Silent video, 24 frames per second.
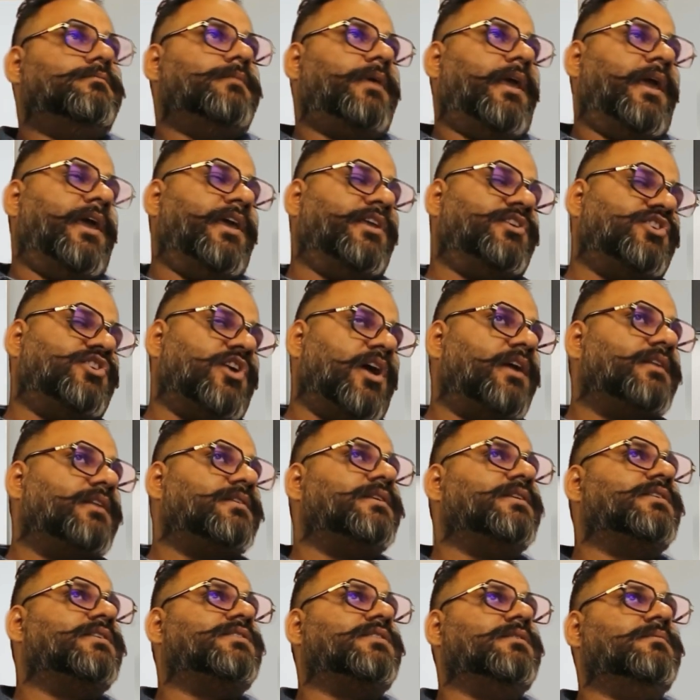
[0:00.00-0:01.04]
HR
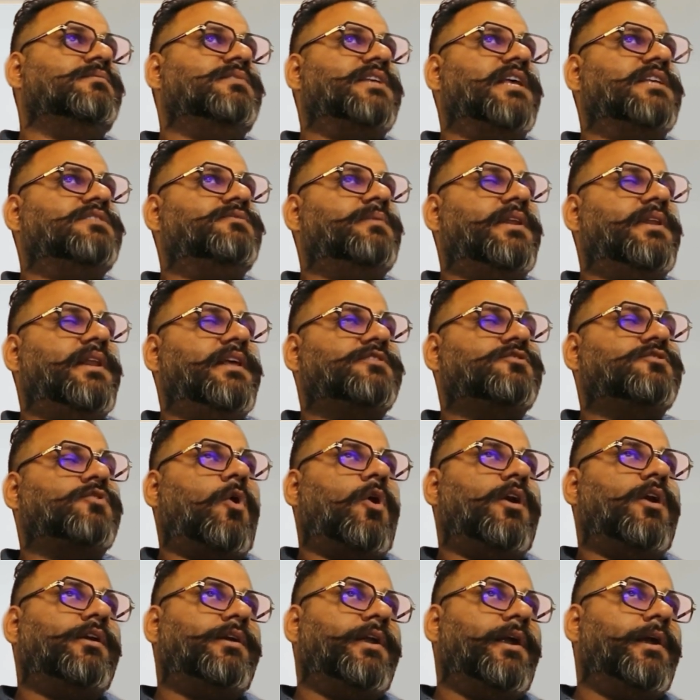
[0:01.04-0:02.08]
systems as well as
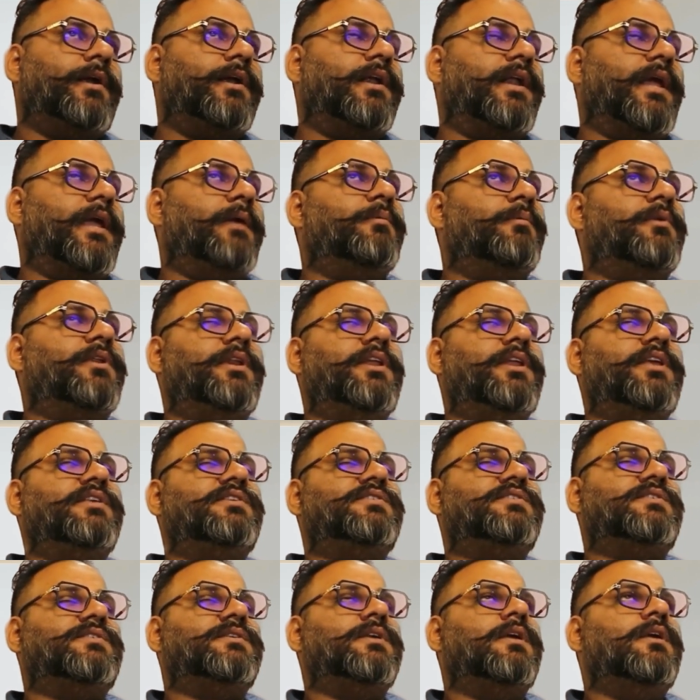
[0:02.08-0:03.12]
content
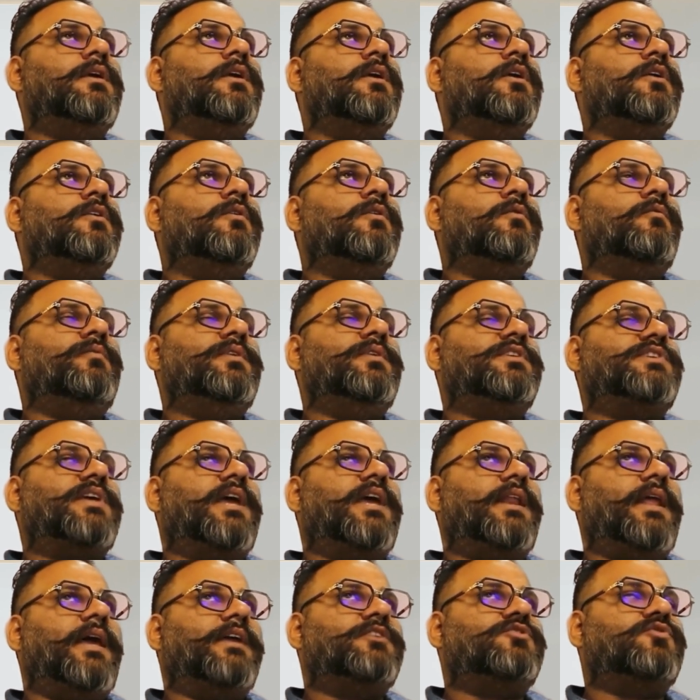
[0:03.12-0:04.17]
libraries, which
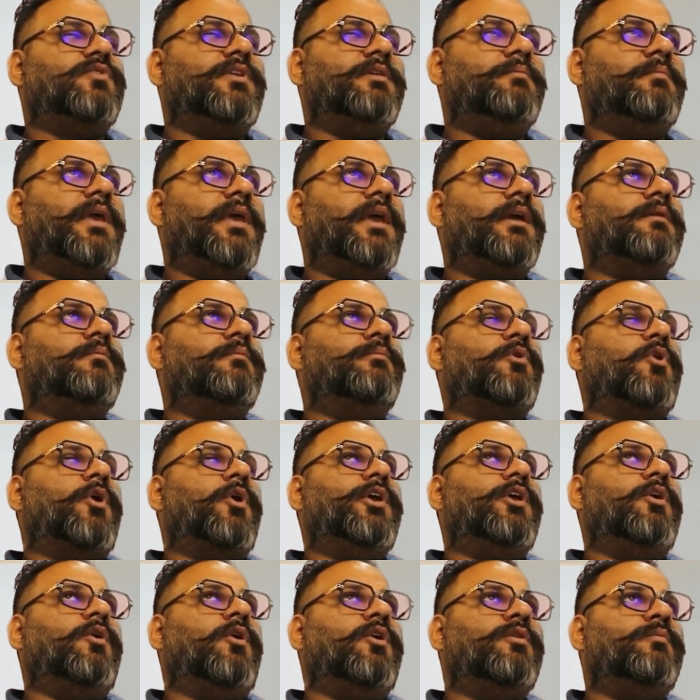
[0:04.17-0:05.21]
can actually make
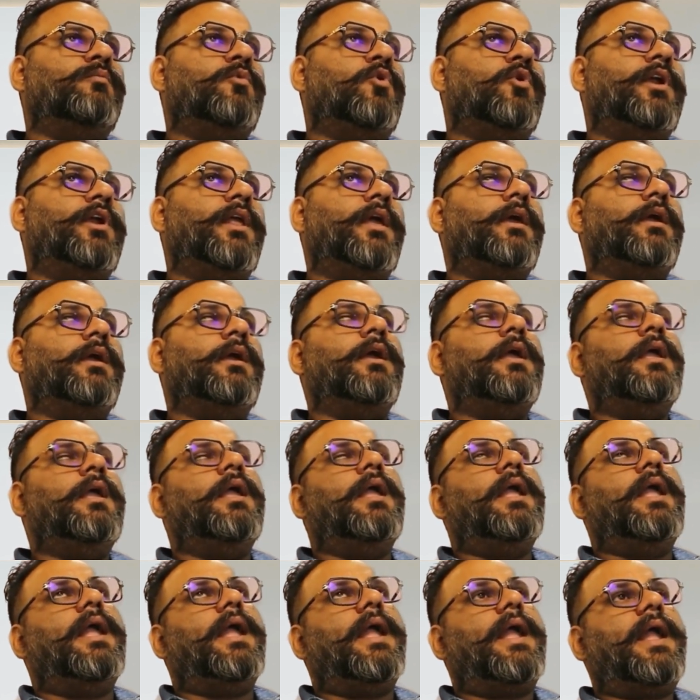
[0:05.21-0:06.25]
employee onboarding
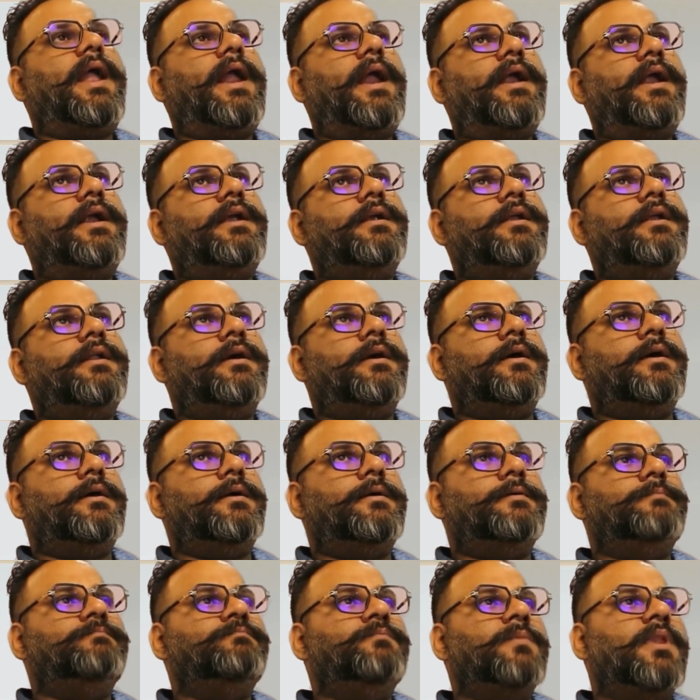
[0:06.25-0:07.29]
and
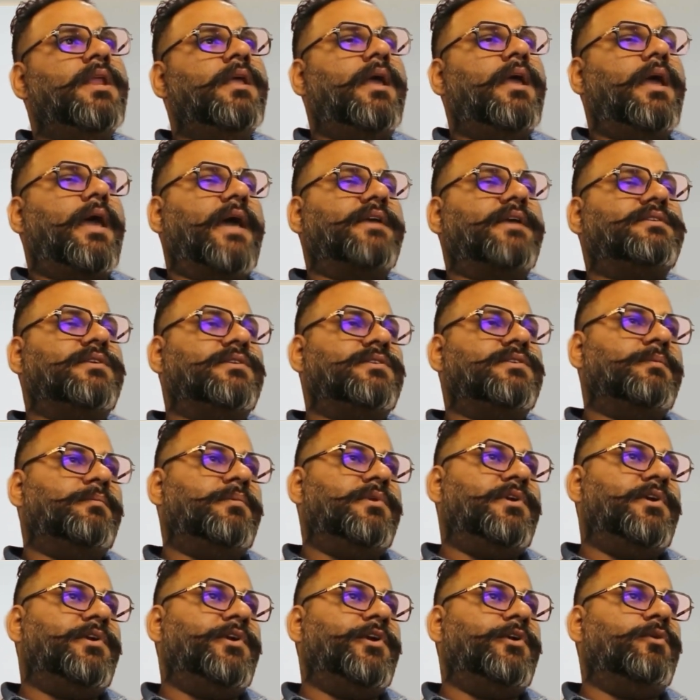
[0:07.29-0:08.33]

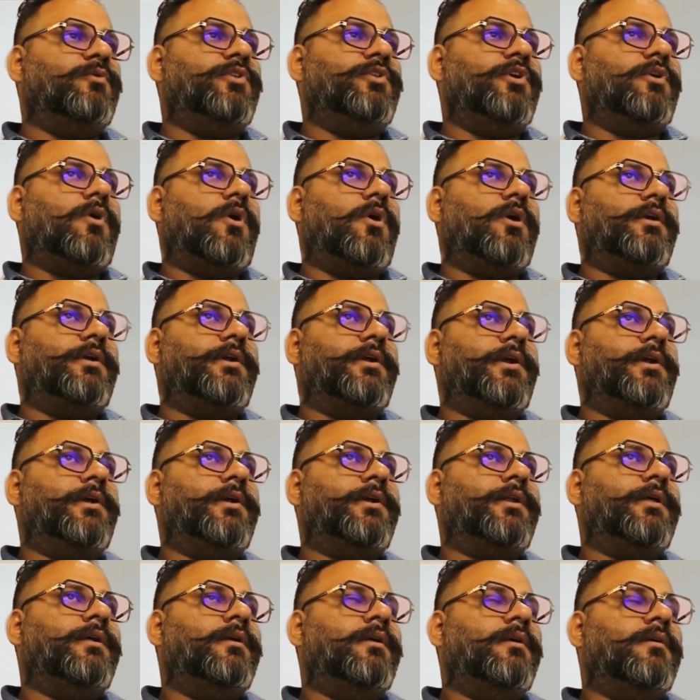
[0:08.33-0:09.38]
accessibility to the
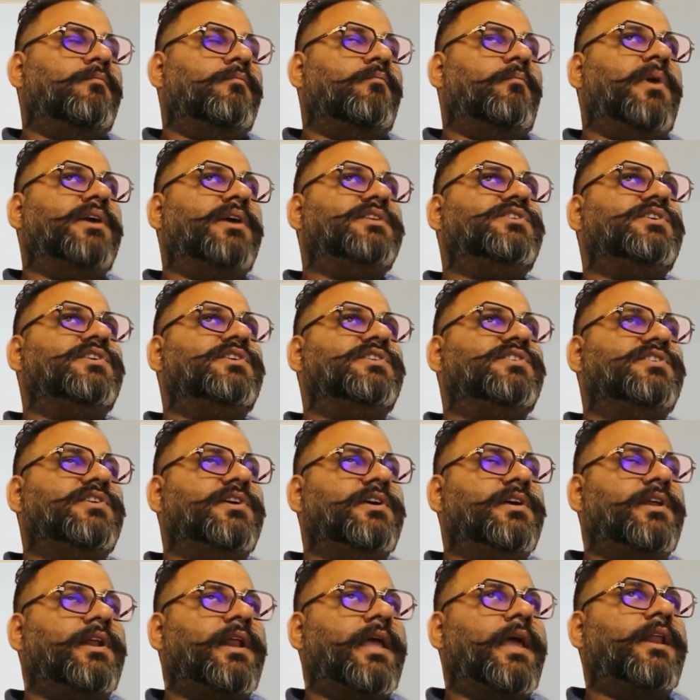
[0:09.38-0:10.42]
content much
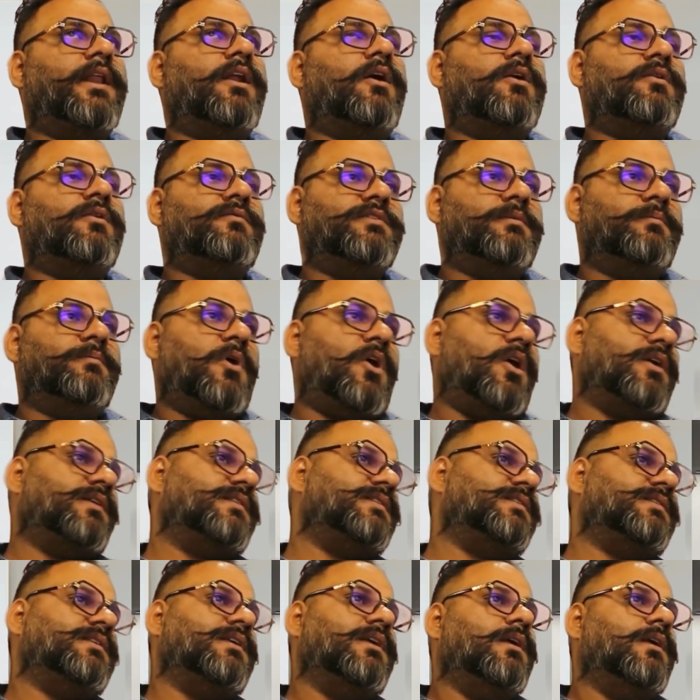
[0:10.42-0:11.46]
easier and out of the
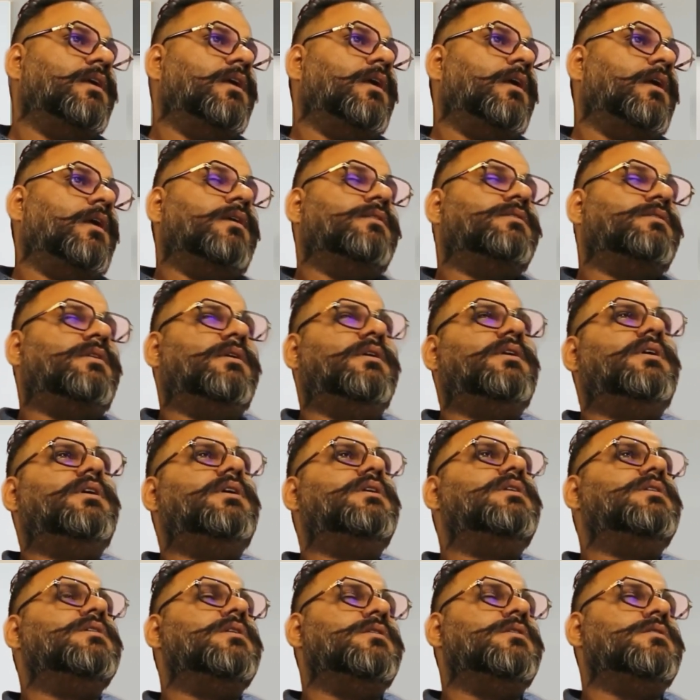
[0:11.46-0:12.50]
box. Third